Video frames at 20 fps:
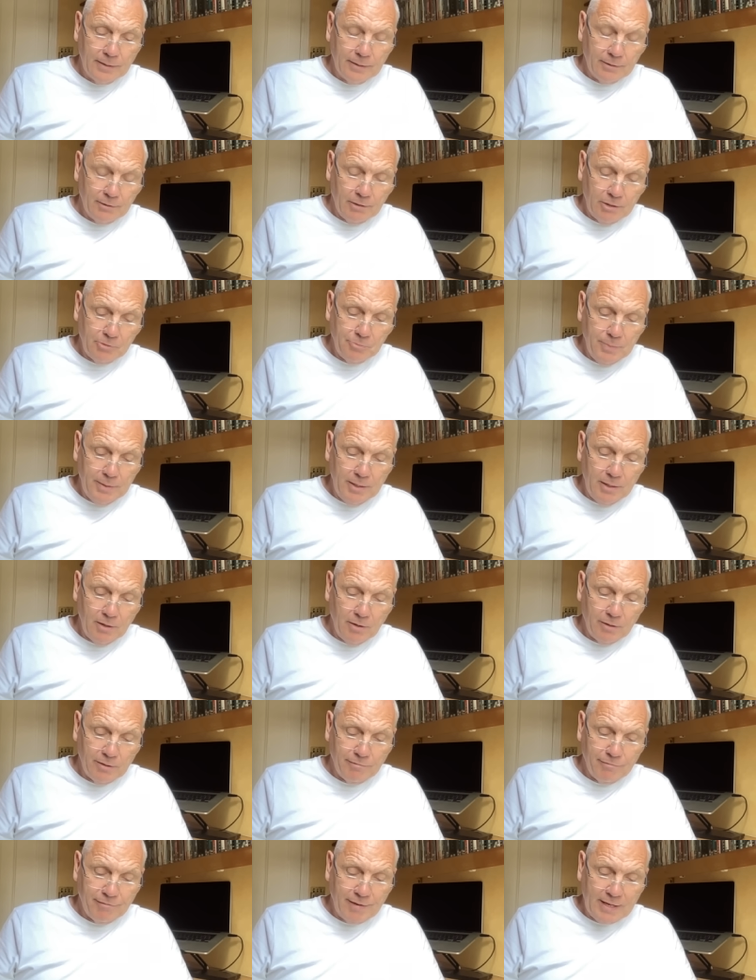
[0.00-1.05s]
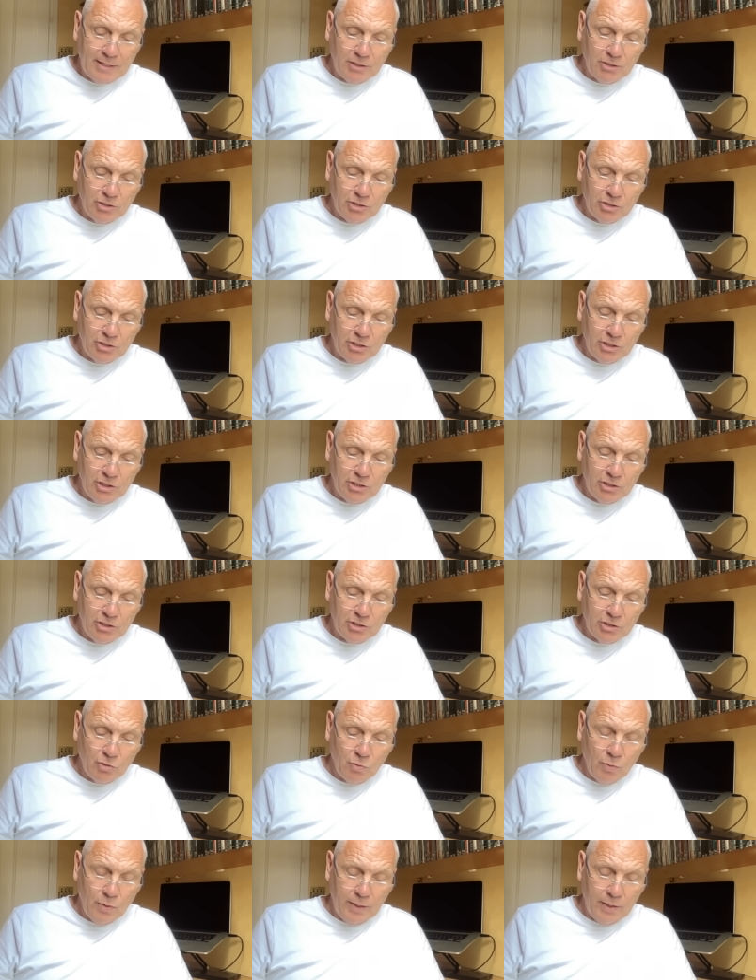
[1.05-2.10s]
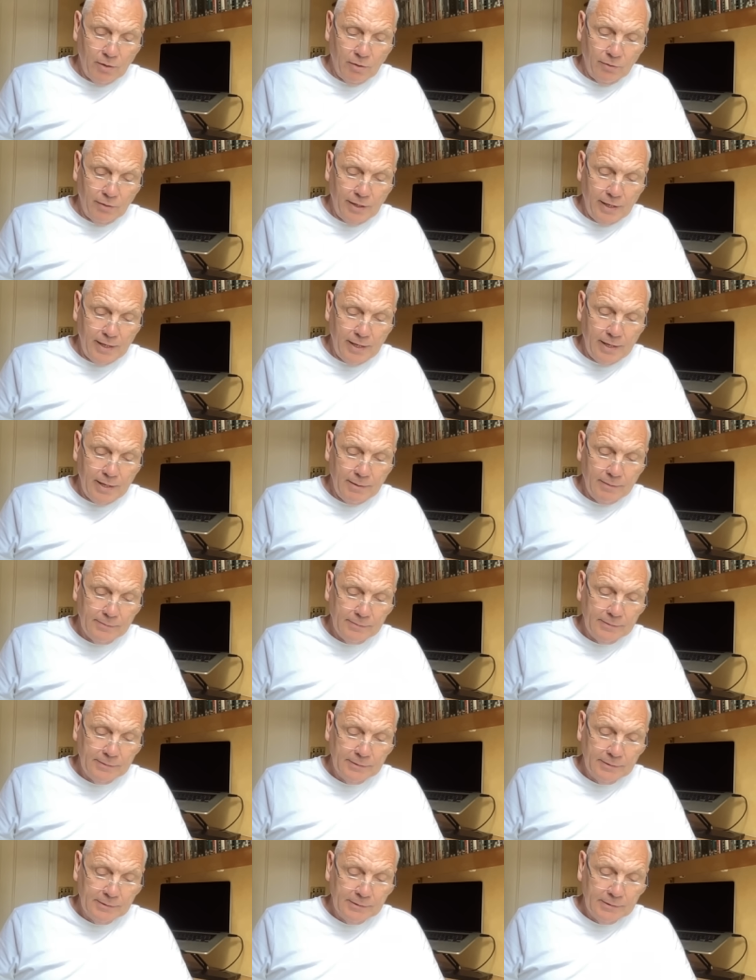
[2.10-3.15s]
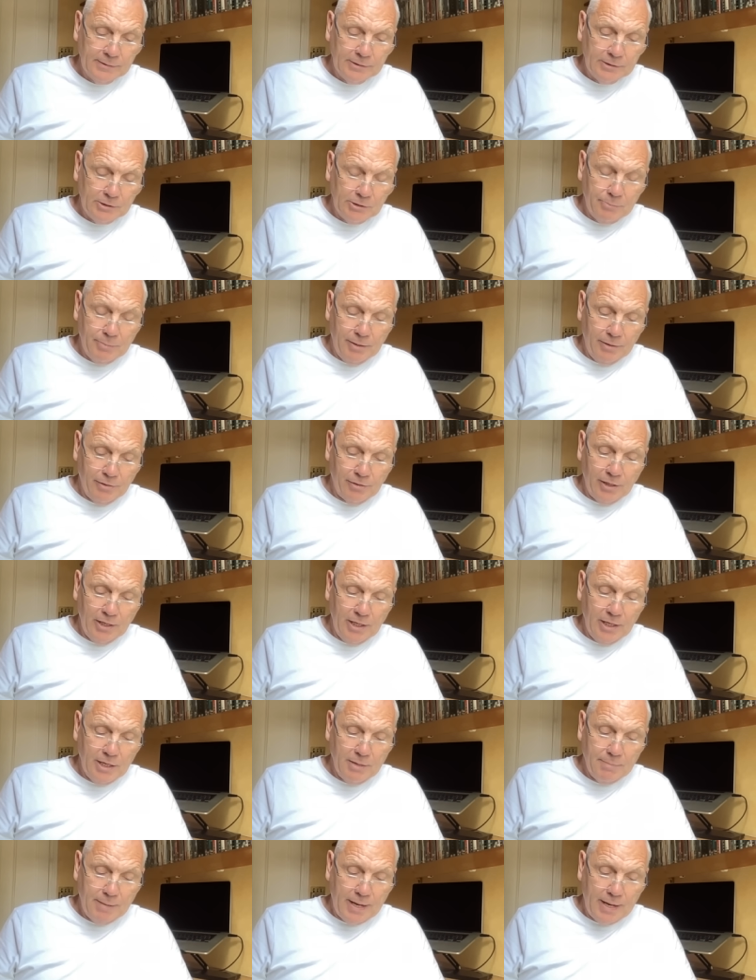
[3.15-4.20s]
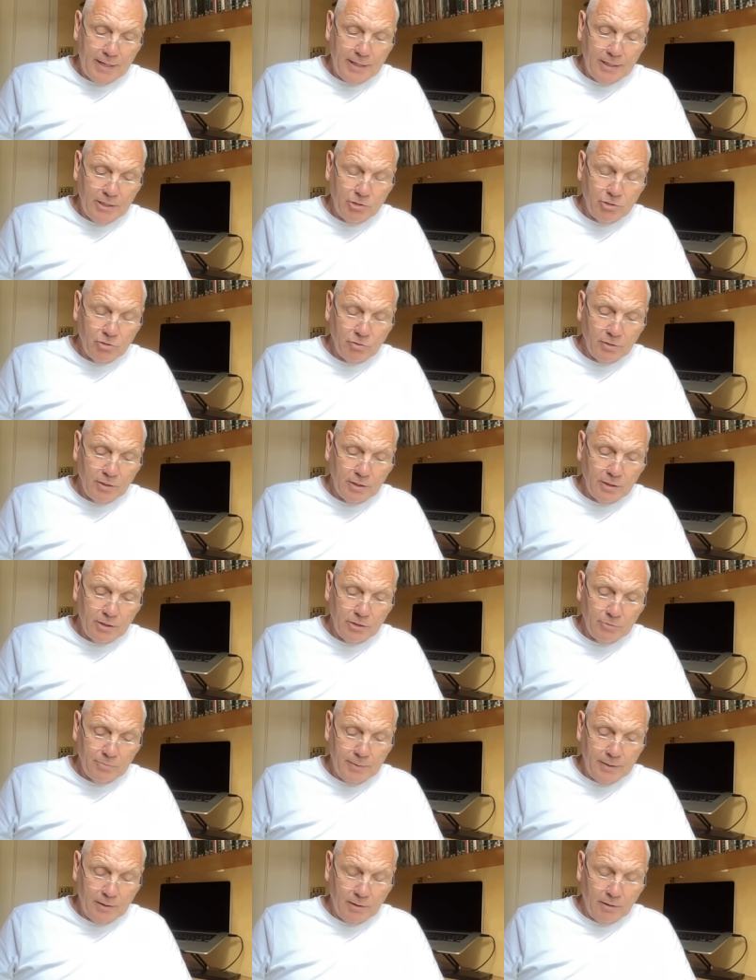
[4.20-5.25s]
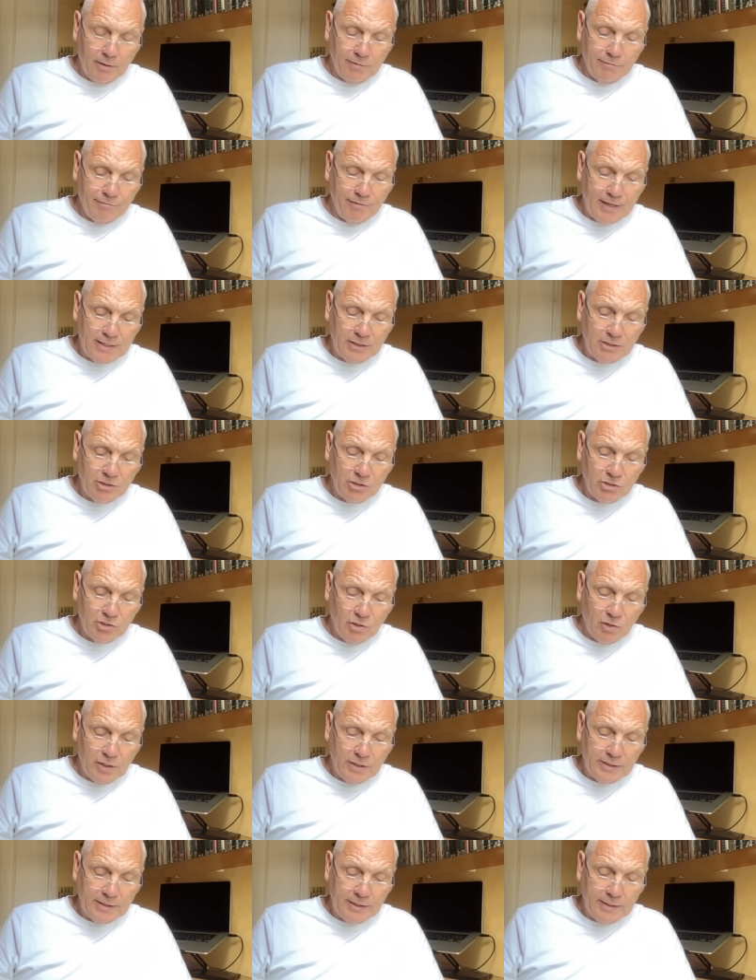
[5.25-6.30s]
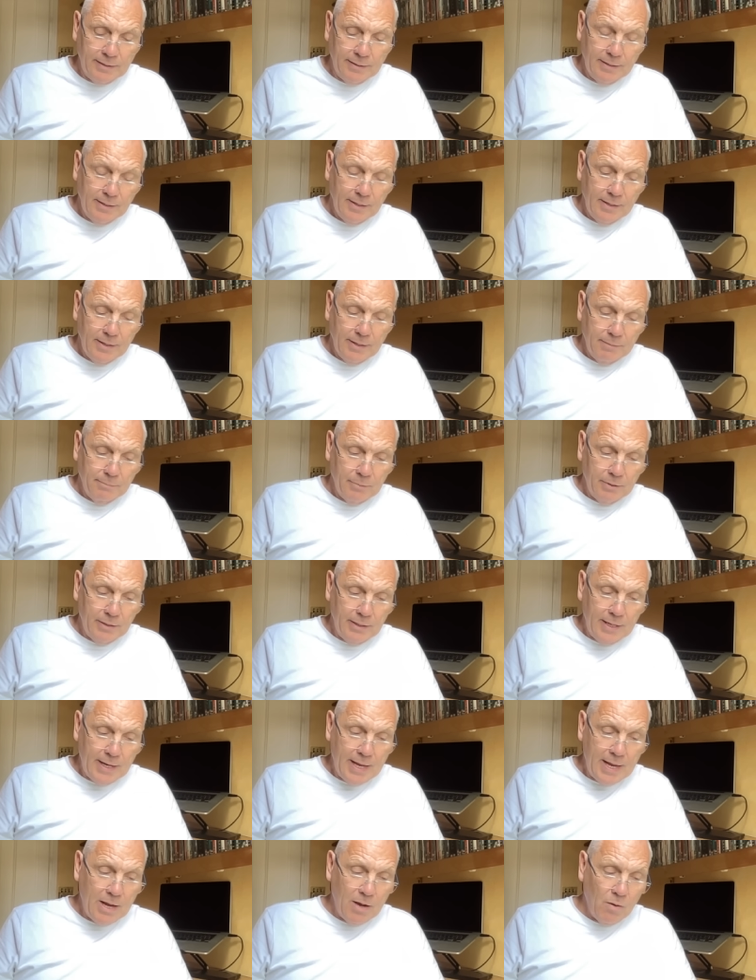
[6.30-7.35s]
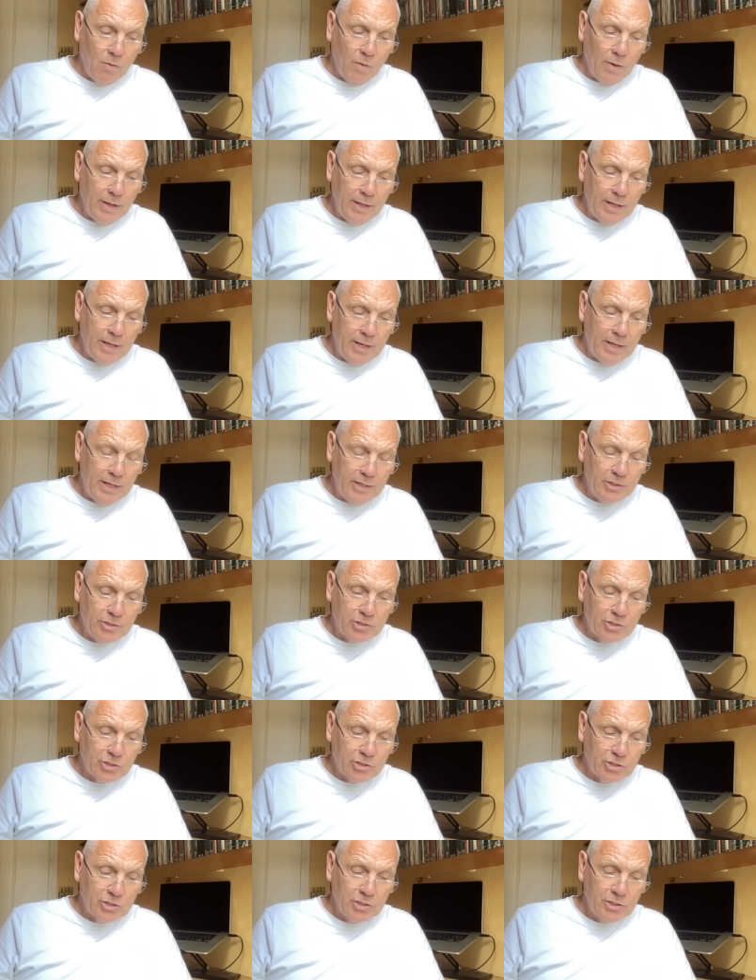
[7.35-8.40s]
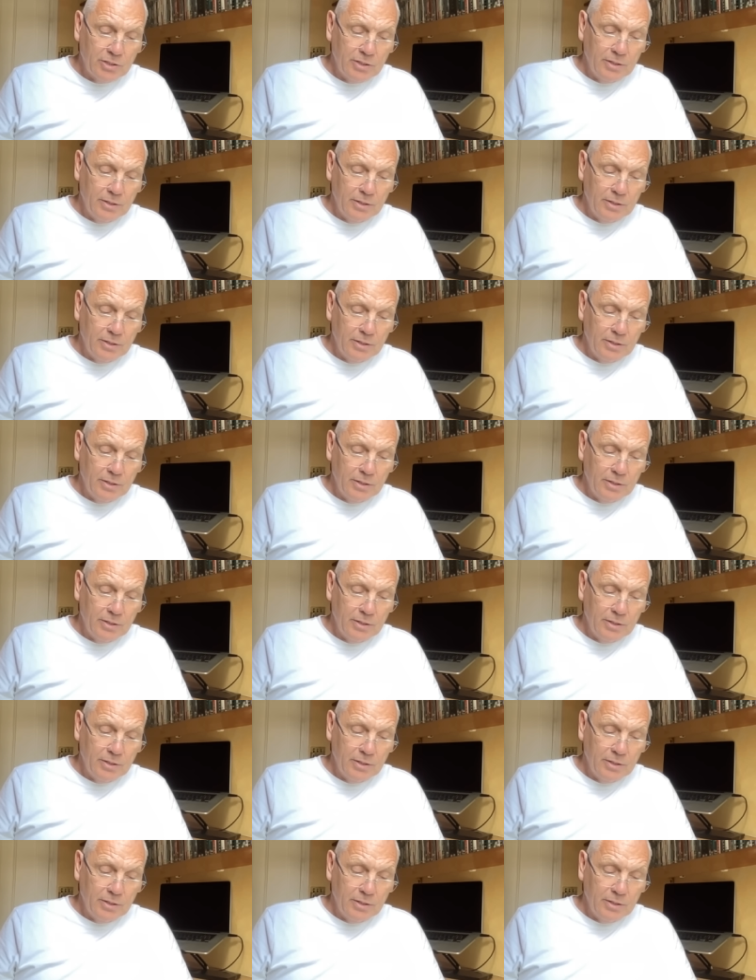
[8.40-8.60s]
there has been a lot of fantasies going on here you've been thinking about each other there's been a lot of fantasizing but now it's